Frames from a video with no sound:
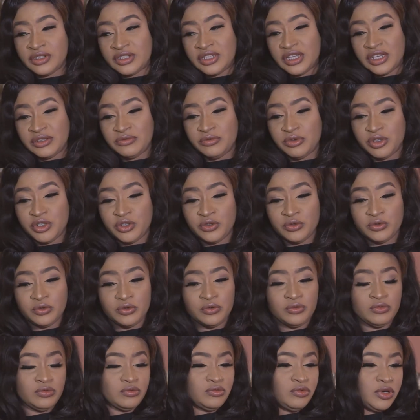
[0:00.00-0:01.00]
said we
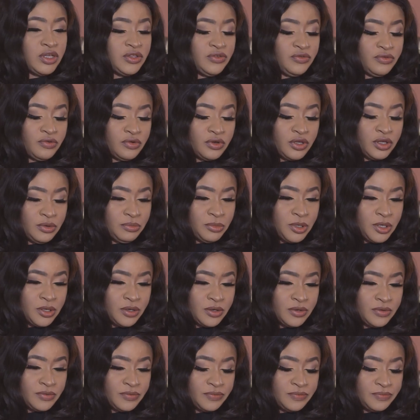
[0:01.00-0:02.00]
should wait for him
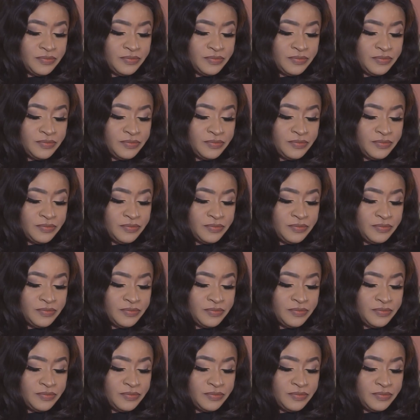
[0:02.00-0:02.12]
here.